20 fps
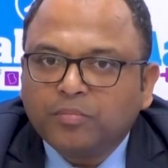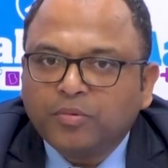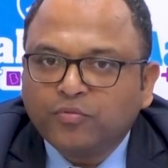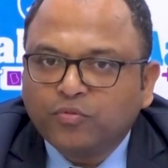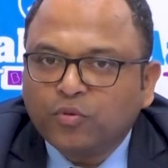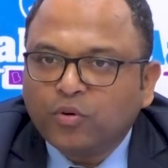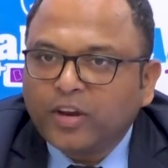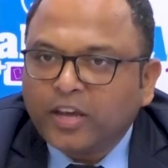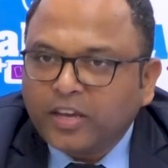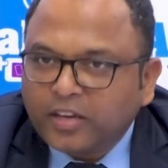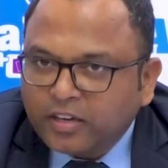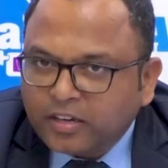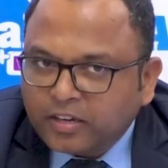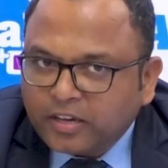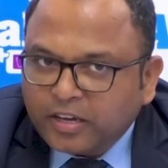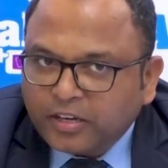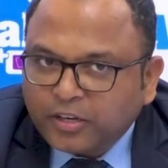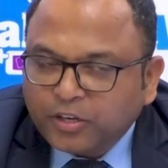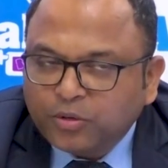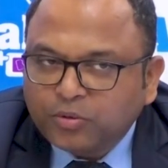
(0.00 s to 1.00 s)
Before I
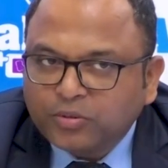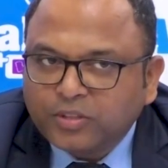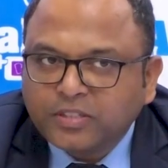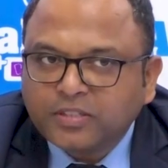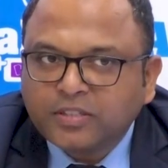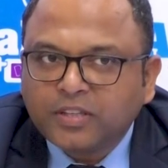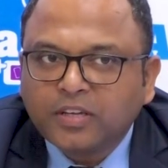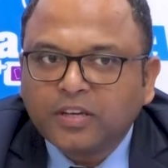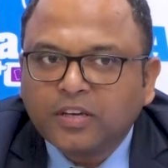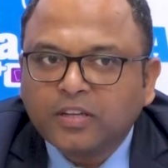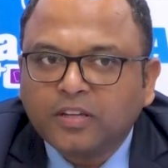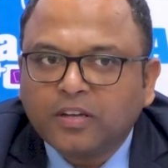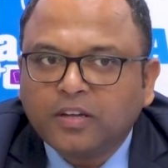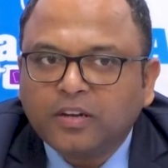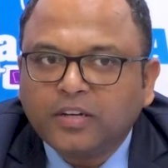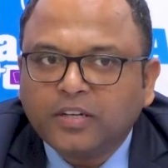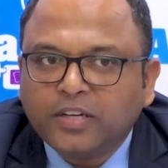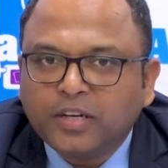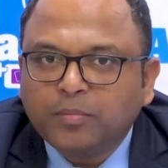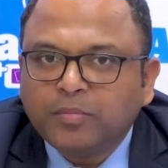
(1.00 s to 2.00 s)
get into this thing,
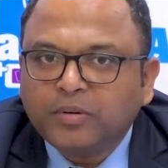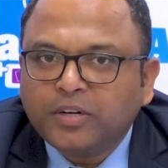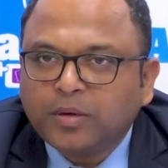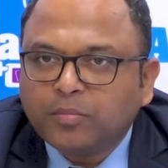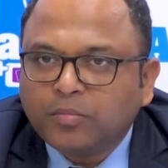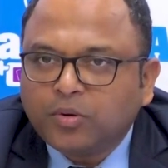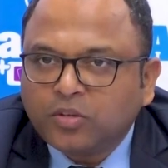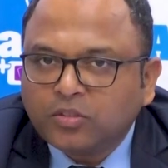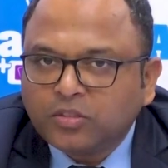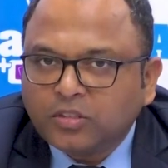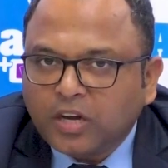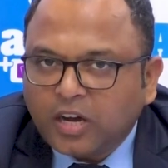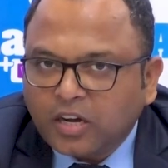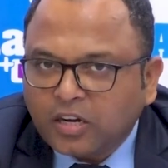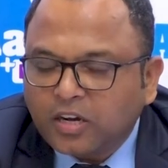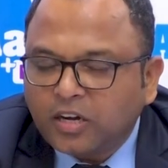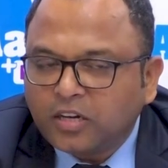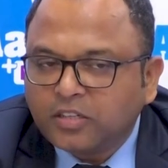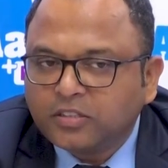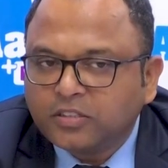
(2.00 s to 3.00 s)
a little bit about
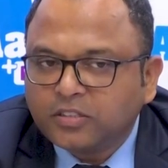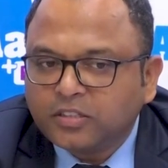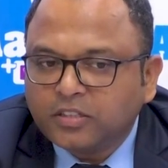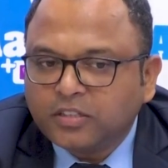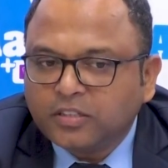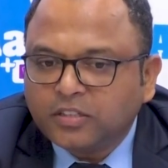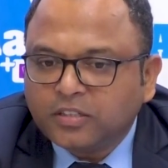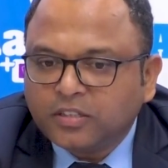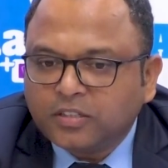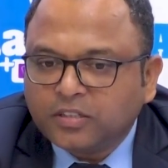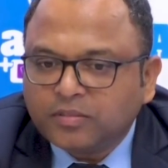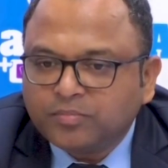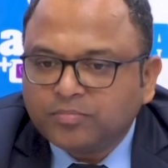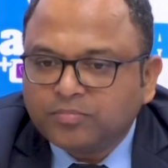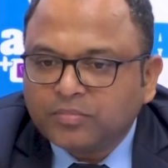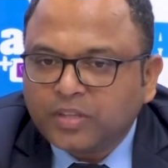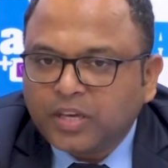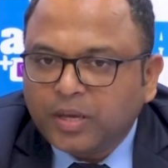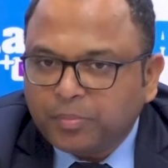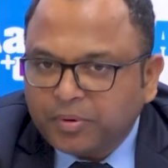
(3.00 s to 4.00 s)
Aakash and
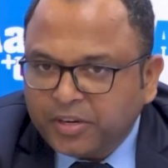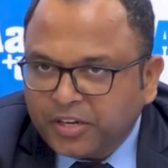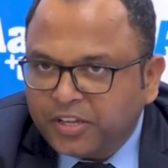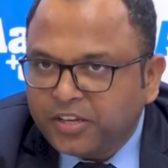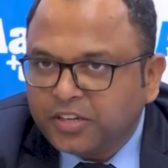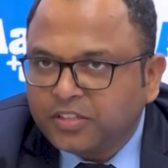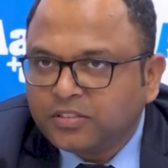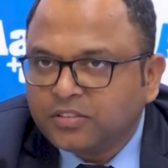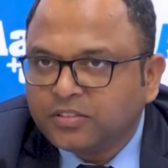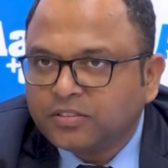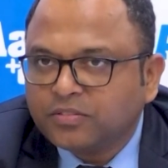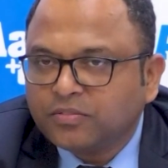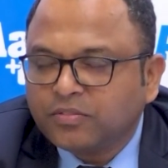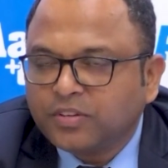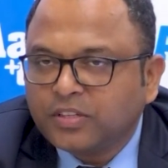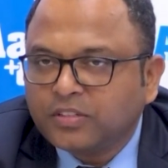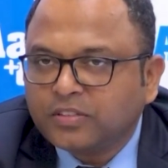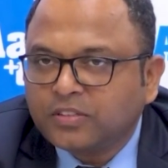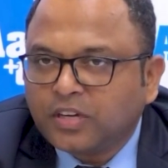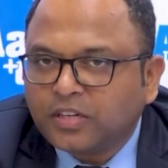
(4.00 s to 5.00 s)
APTS.
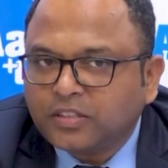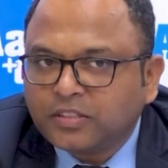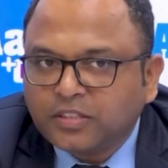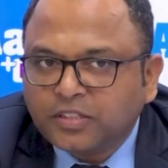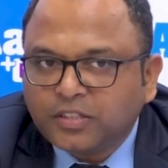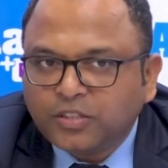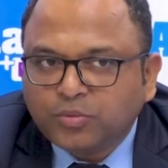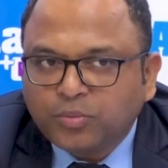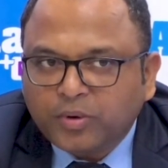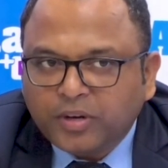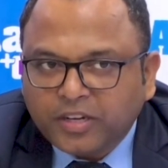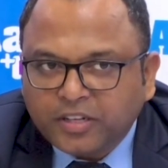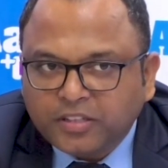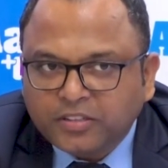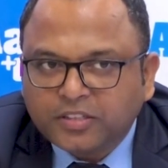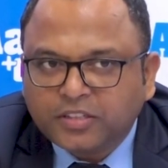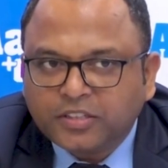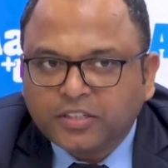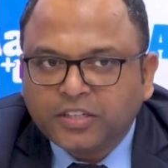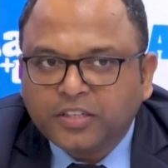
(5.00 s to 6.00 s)
We started in
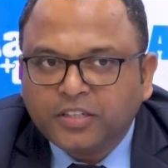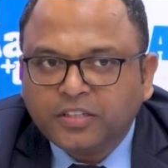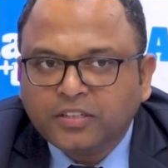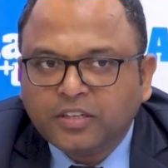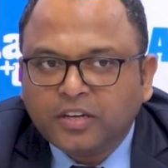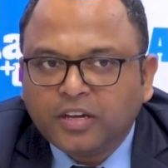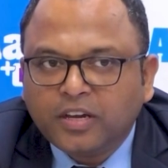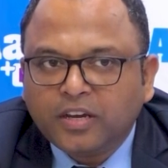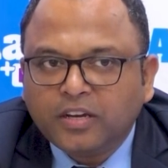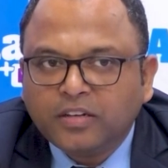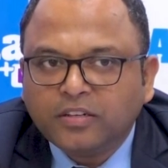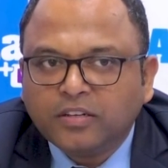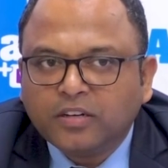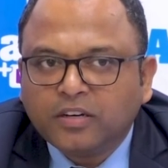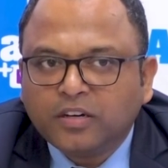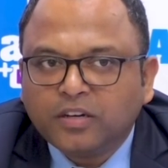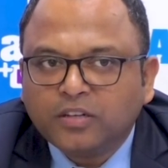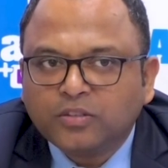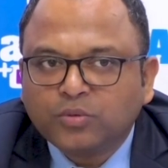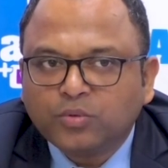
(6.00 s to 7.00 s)
2013 and
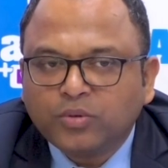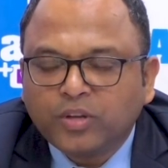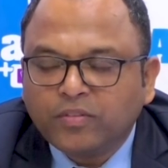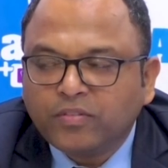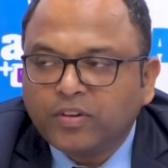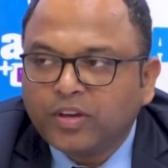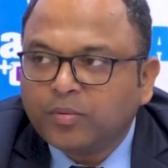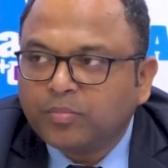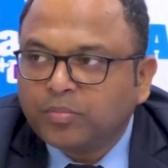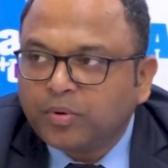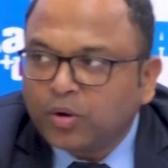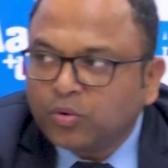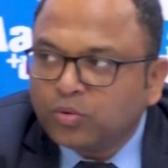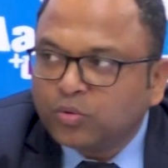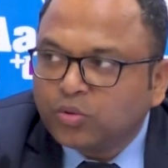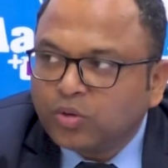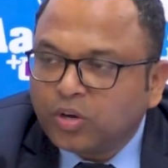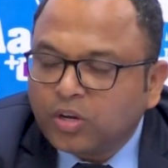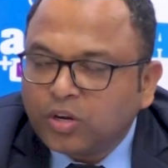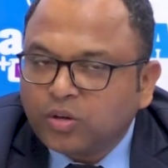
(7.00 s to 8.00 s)
today we are
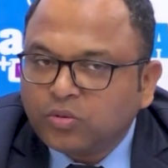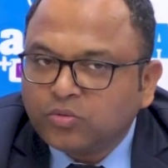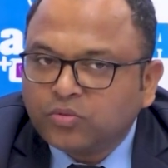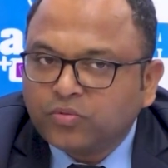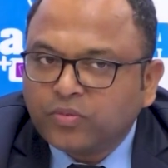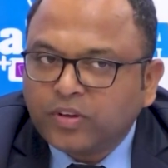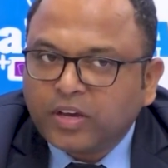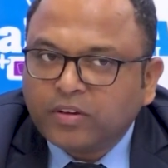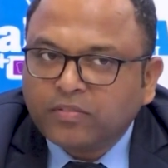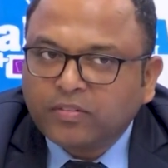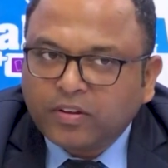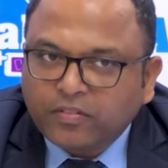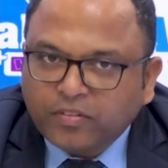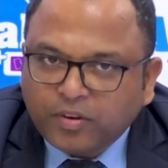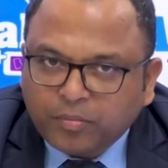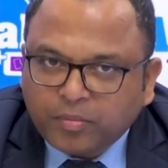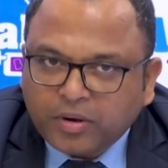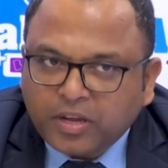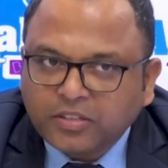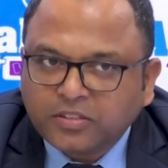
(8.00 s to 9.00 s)
proud to announce we have
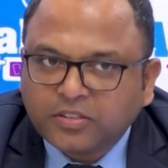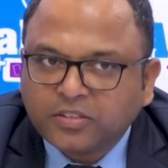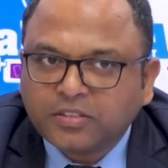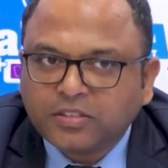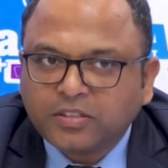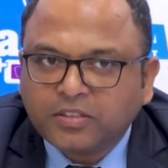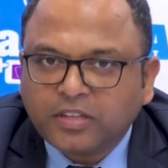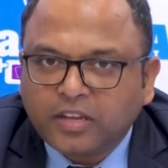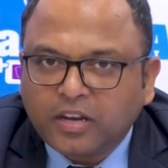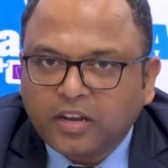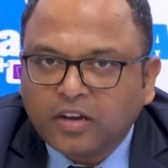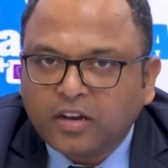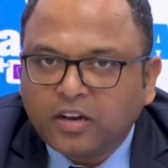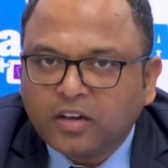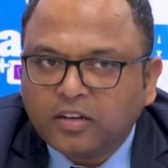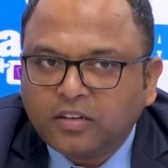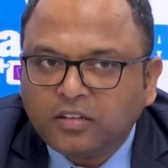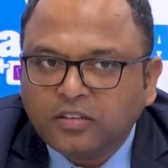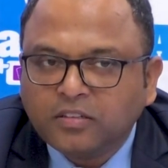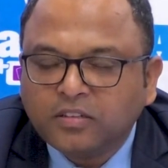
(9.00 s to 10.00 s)
11 branches in
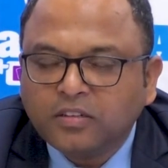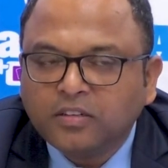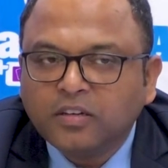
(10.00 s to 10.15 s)
Telangana